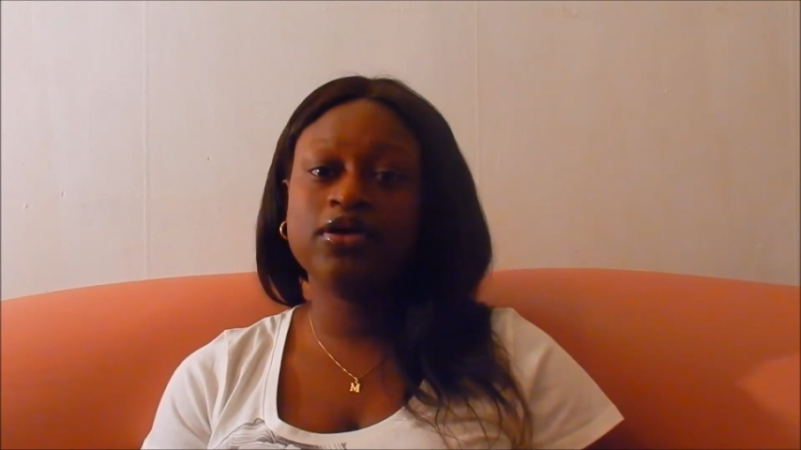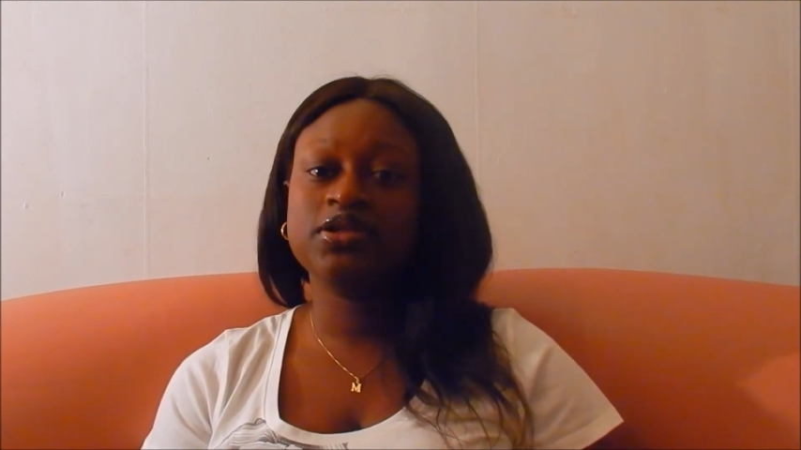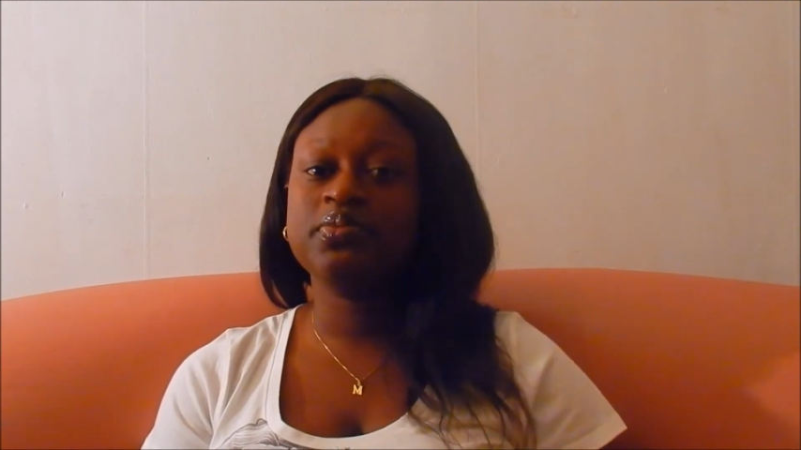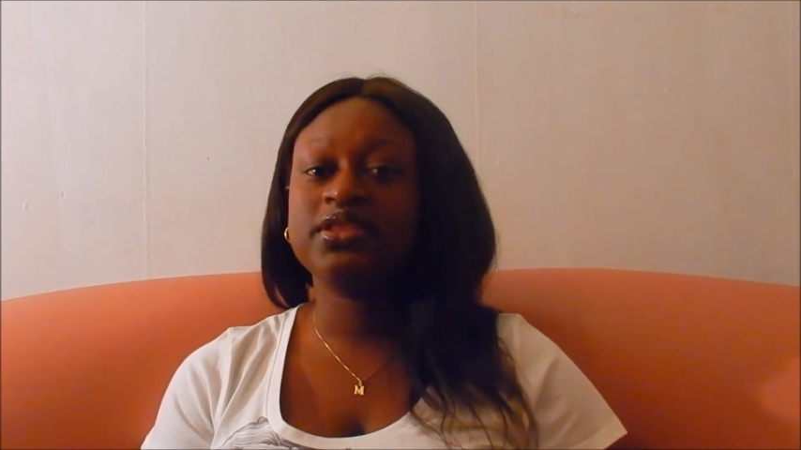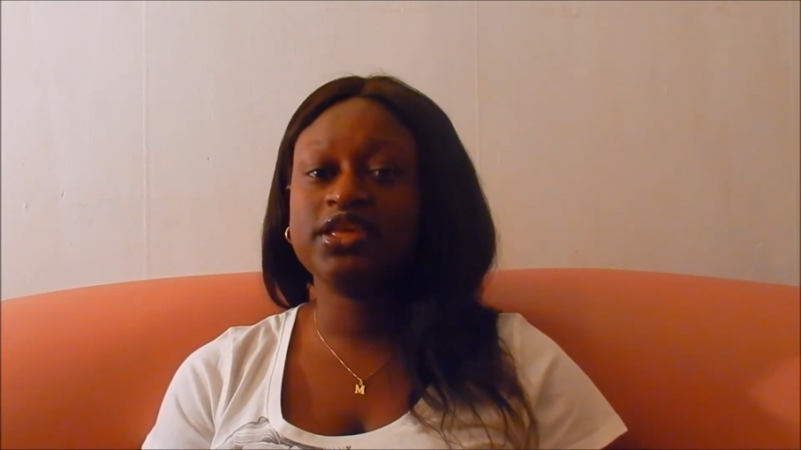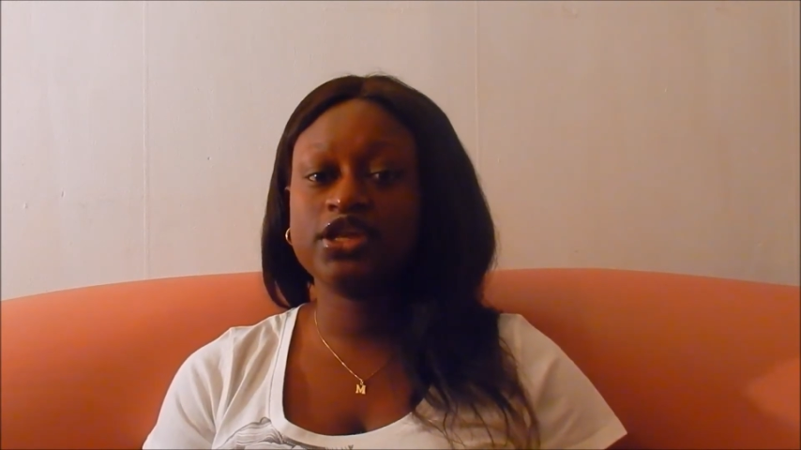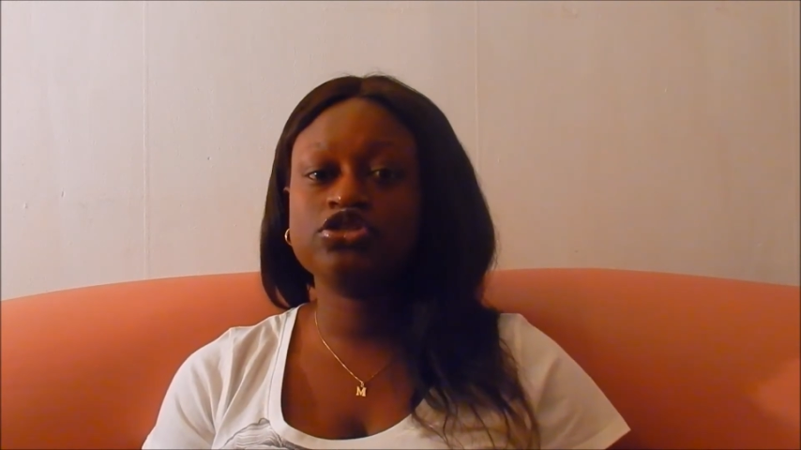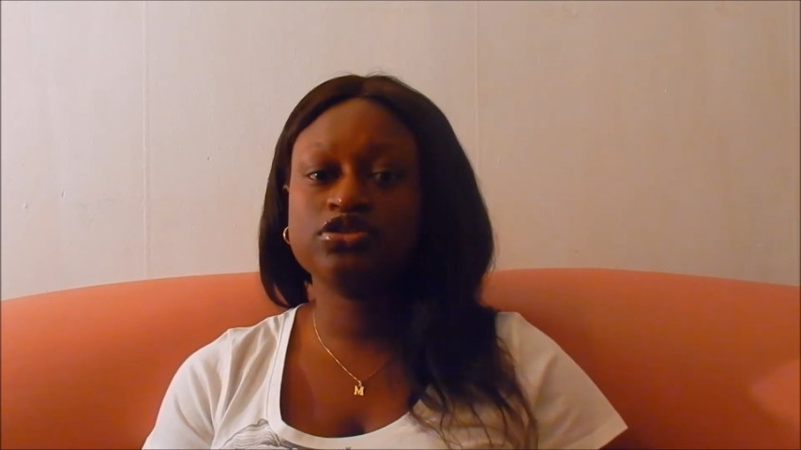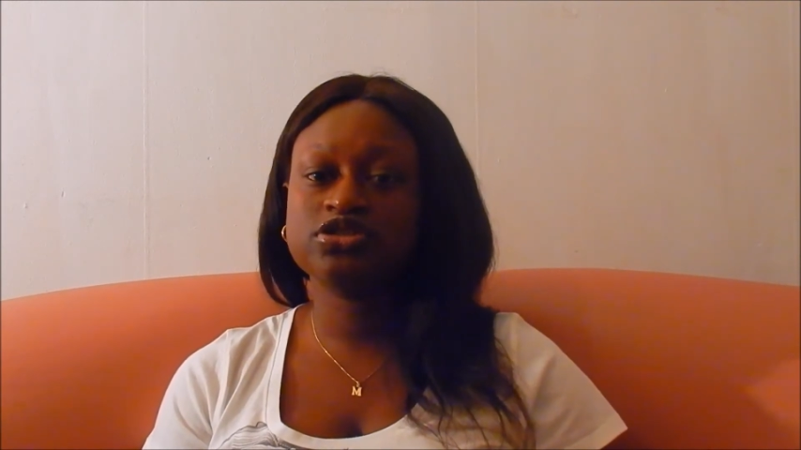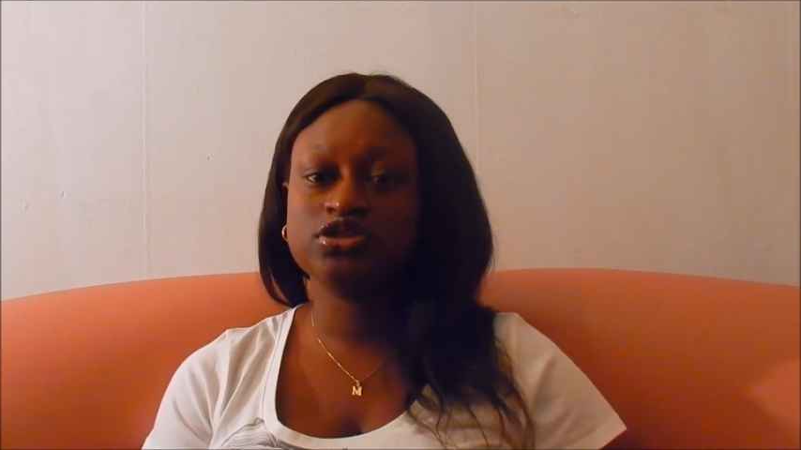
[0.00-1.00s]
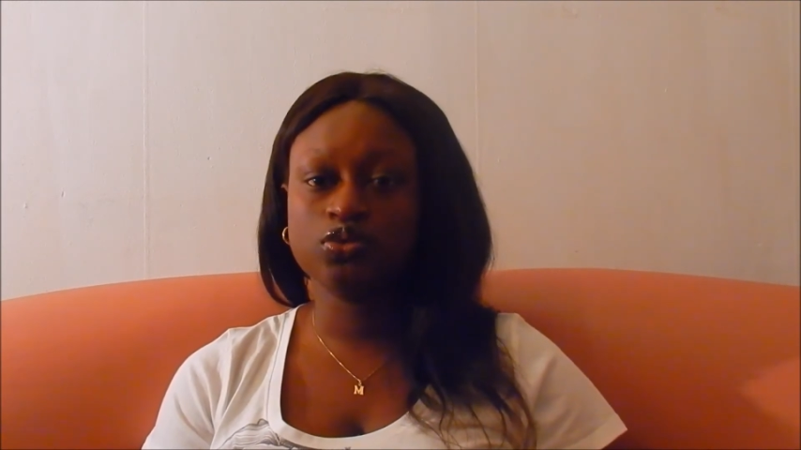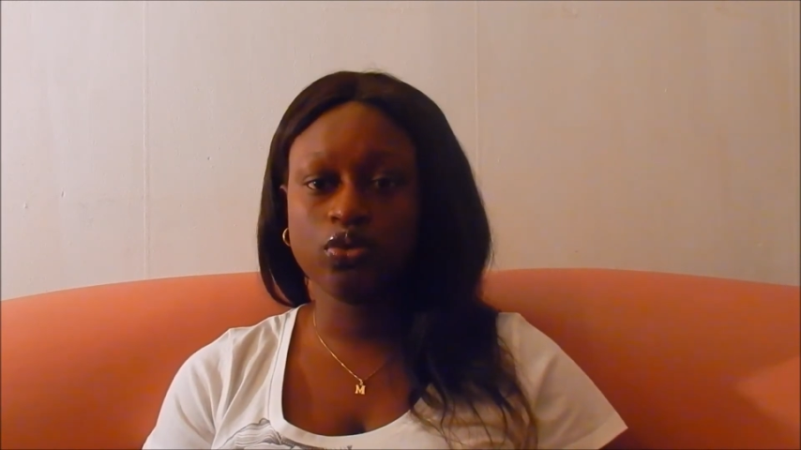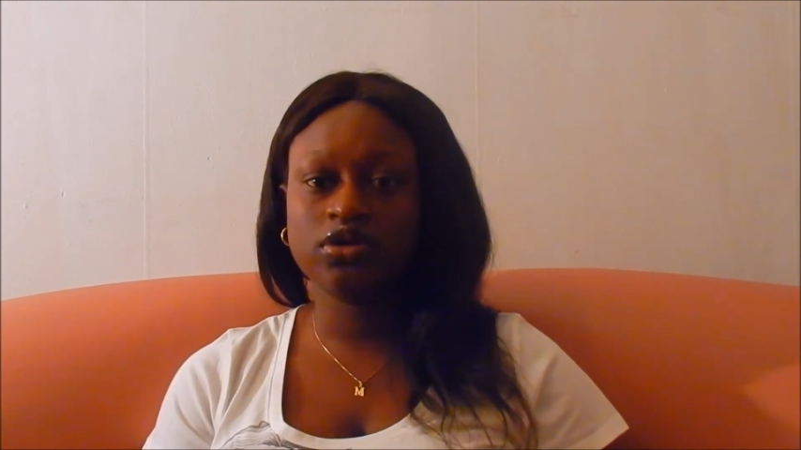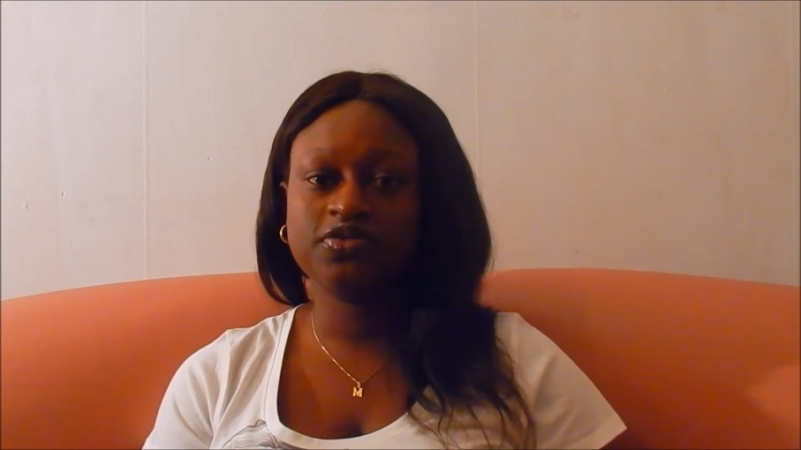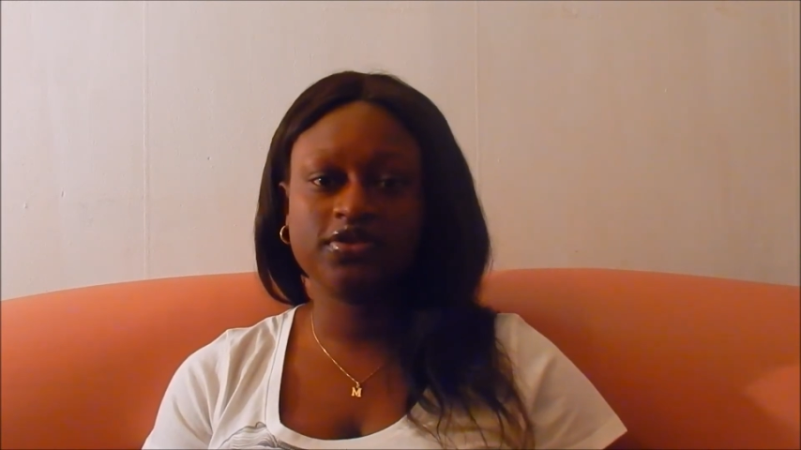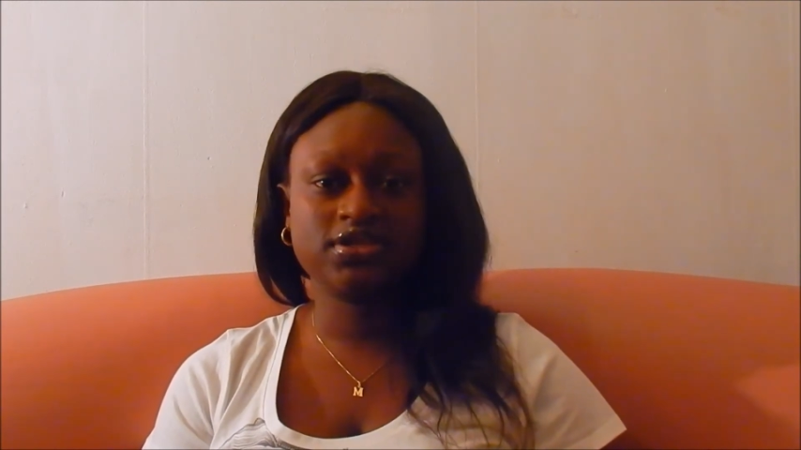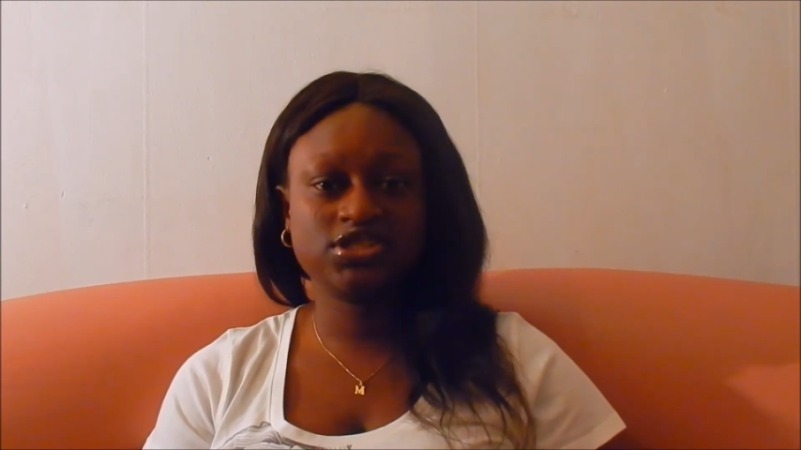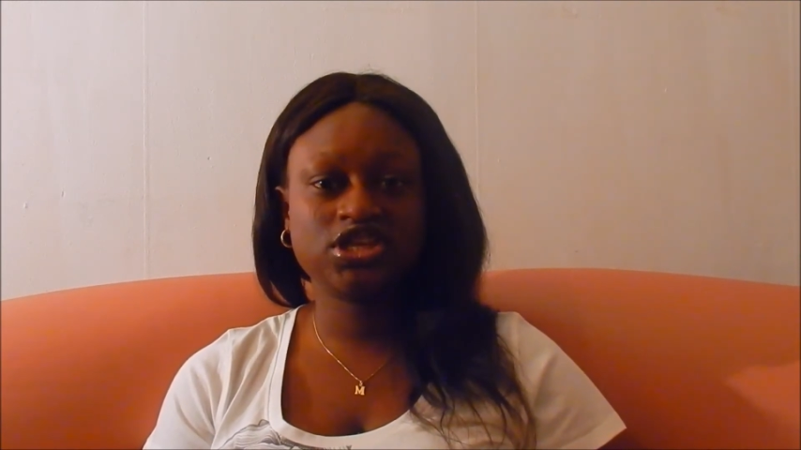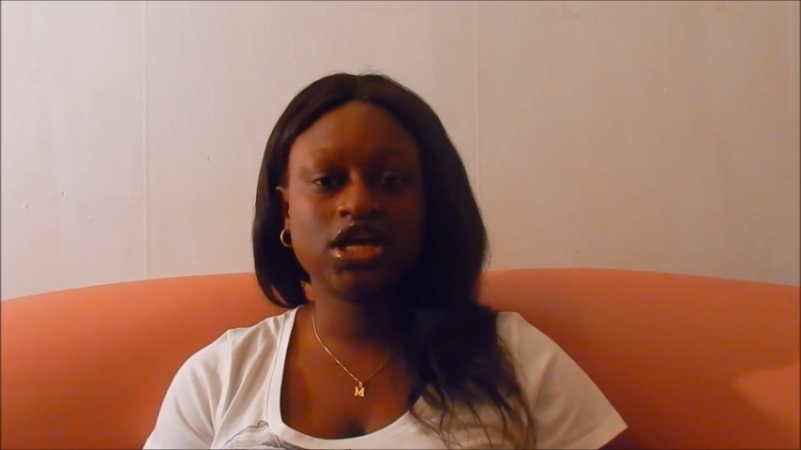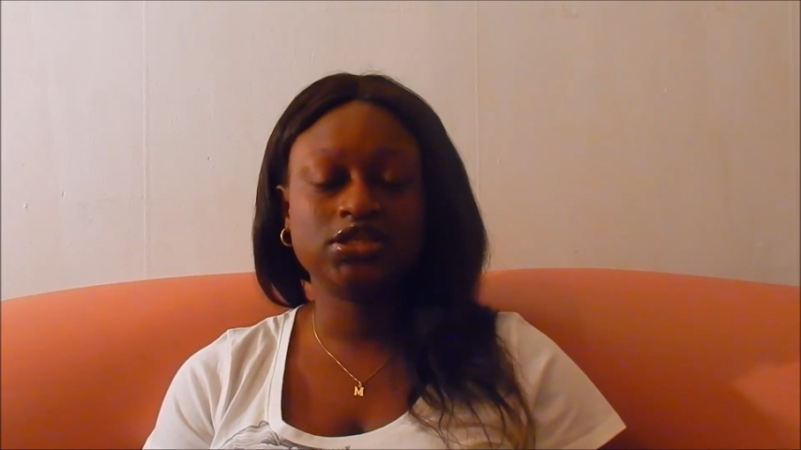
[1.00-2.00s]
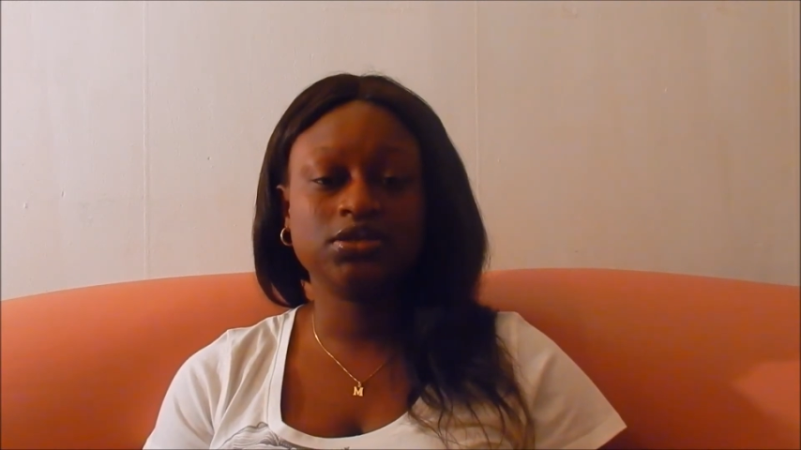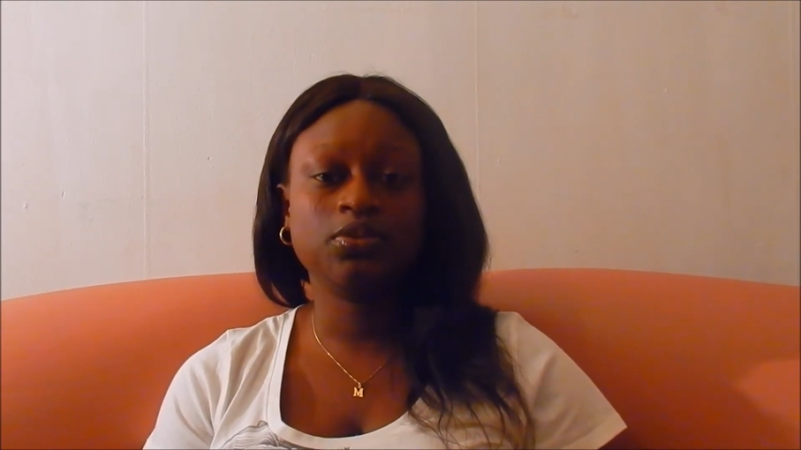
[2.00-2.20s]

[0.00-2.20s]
all the medications in the world for this child,